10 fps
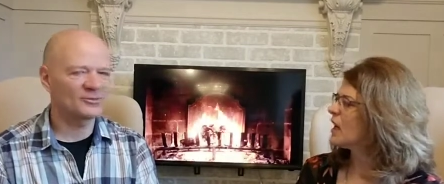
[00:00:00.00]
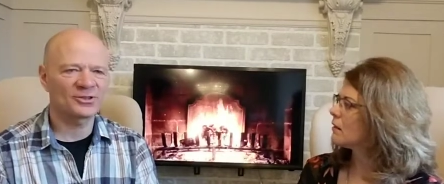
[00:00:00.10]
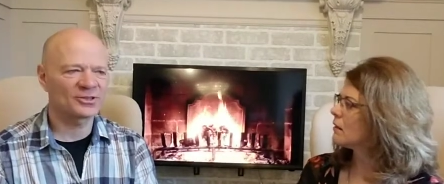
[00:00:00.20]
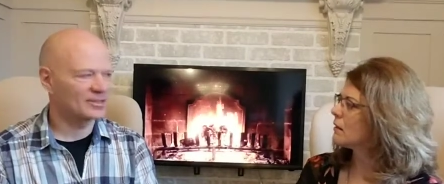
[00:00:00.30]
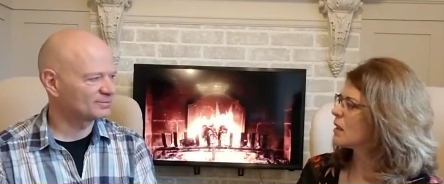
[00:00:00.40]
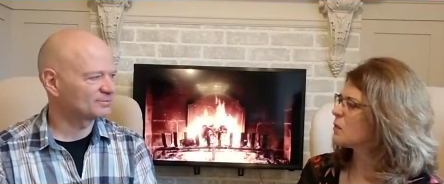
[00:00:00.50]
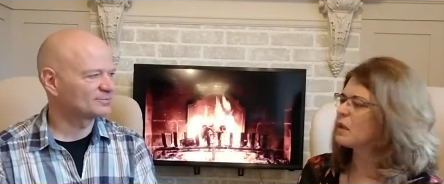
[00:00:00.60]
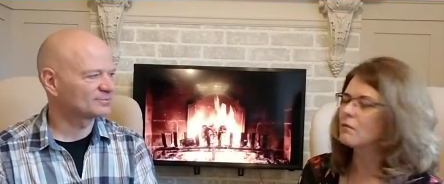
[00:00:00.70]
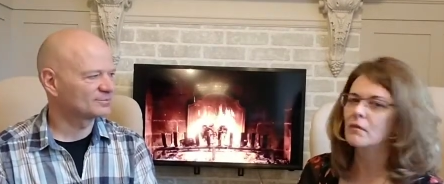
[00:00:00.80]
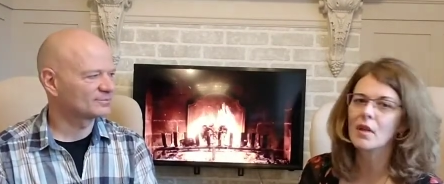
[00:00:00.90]
Speaker 1: is for sure. Because we
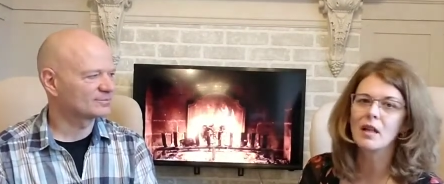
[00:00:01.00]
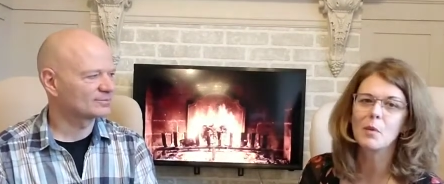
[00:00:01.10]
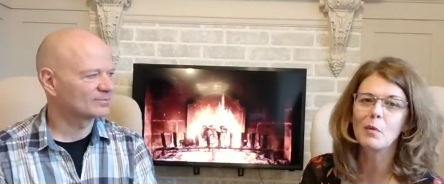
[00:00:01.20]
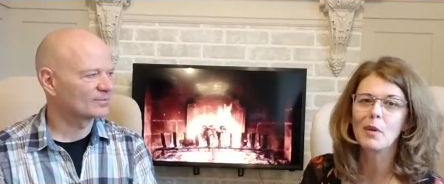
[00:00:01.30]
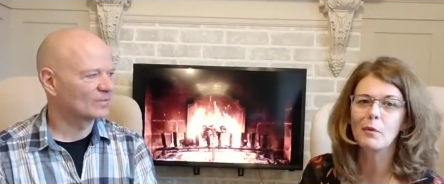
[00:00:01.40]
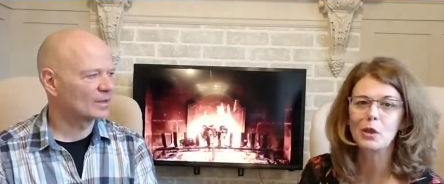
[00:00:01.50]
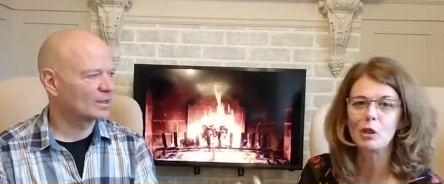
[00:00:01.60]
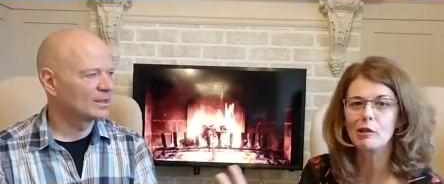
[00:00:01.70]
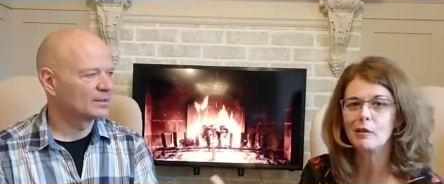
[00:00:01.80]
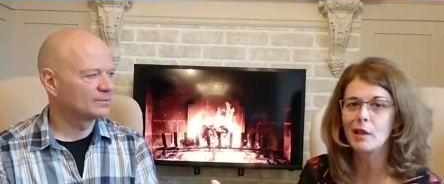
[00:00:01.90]
talked about whether we should
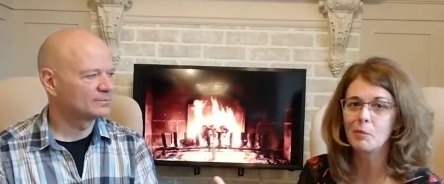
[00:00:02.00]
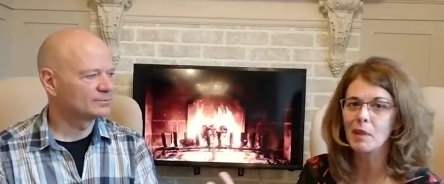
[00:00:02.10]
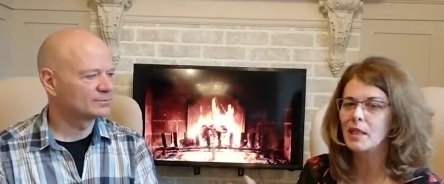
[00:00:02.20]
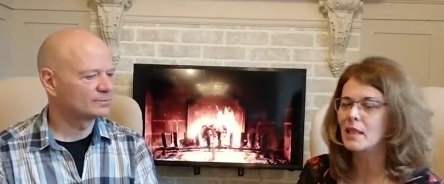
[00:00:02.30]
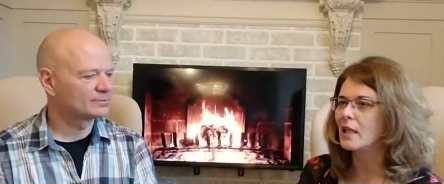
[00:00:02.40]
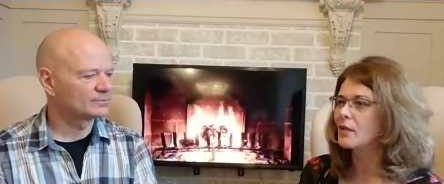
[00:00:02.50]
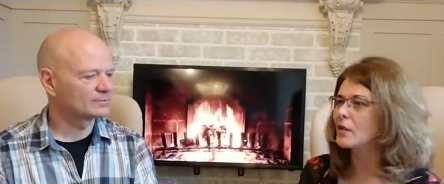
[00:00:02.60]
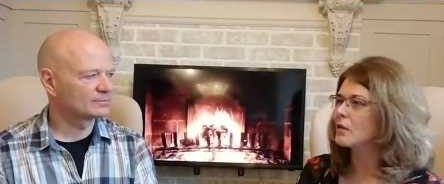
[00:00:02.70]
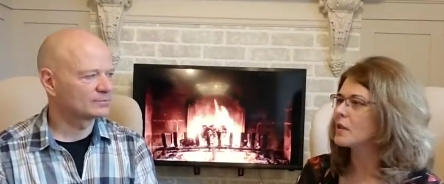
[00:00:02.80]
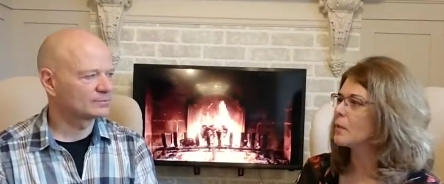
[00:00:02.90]
keep it at ten or do
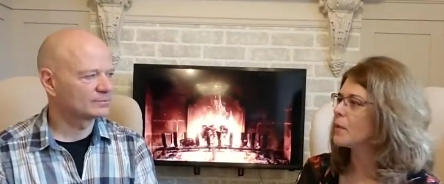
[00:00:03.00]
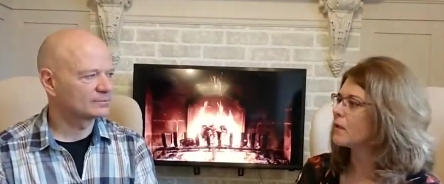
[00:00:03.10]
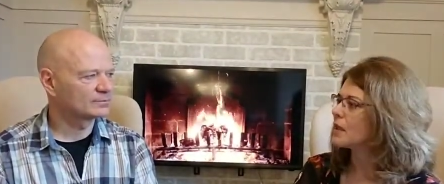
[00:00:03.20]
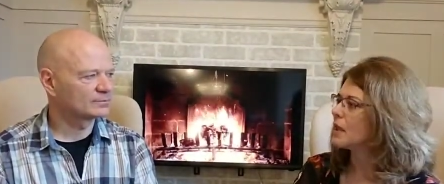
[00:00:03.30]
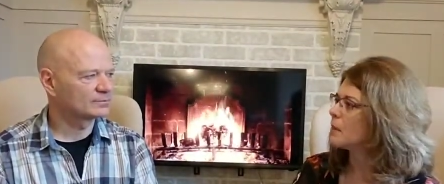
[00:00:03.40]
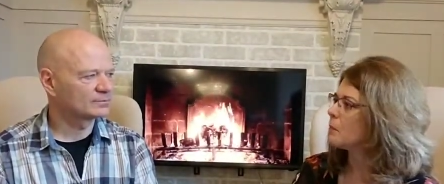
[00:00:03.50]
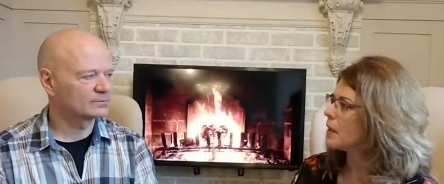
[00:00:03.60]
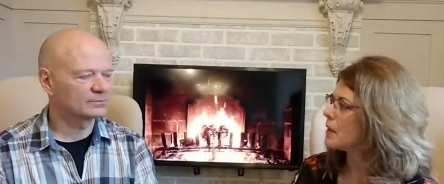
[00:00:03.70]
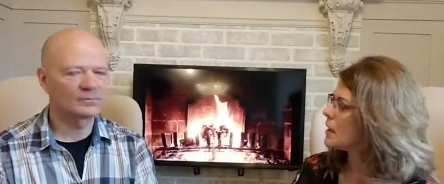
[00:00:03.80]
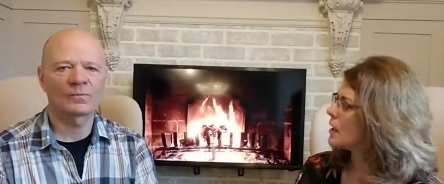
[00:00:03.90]
it some other time,
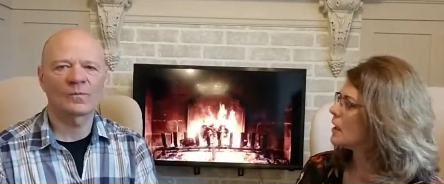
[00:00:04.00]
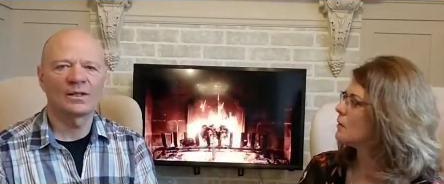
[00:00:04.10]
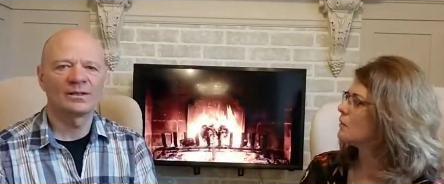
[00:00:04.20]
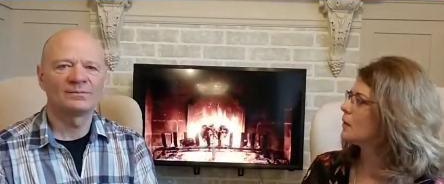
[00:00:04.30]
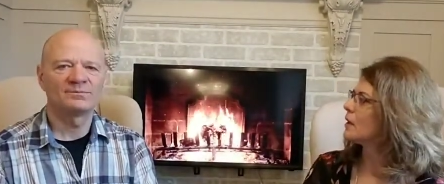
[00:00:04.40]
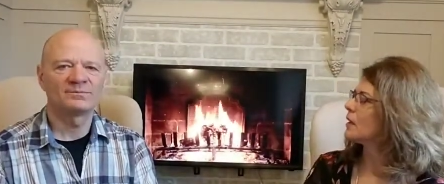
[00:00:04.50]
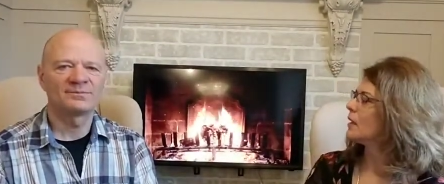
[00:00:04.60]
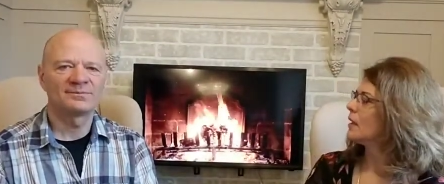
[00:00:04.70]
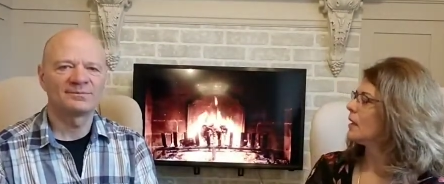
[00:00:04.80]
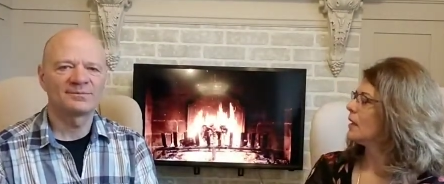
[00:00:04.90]
but we'll
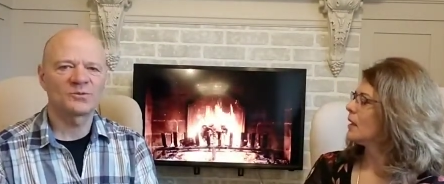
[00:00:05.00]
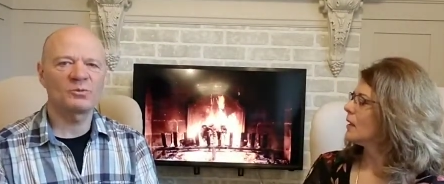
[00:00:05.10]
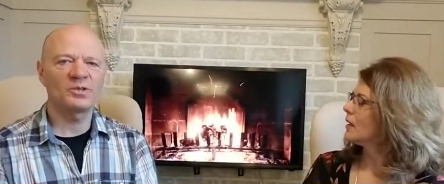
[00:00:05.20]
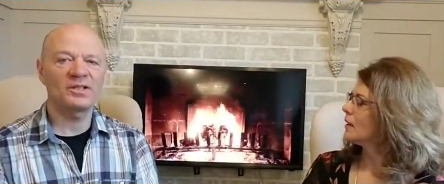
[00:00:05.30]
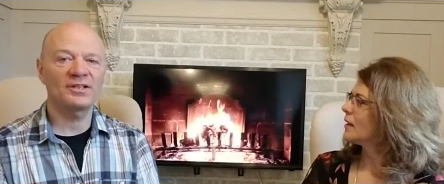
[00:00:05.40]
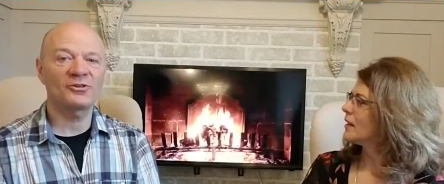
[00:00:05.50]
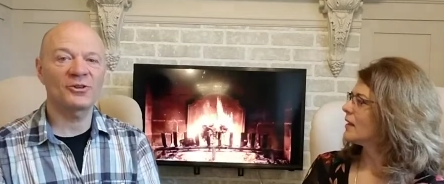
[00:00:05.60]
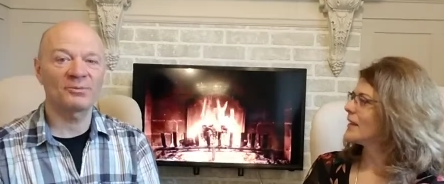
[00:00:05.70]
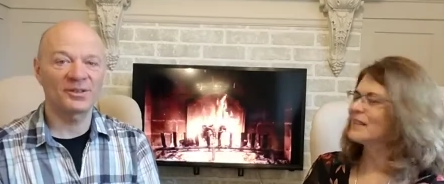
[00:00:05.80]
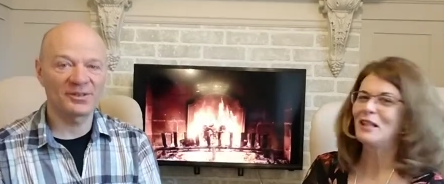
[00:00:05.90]
Speaker 2: to be
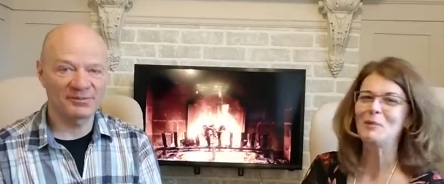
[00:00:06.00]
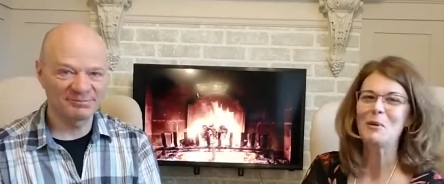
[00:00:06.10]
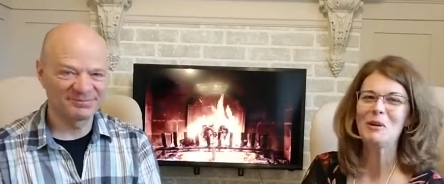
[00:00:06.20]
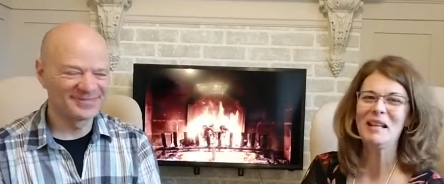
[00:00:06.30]
determined. To
Speaker 1: be,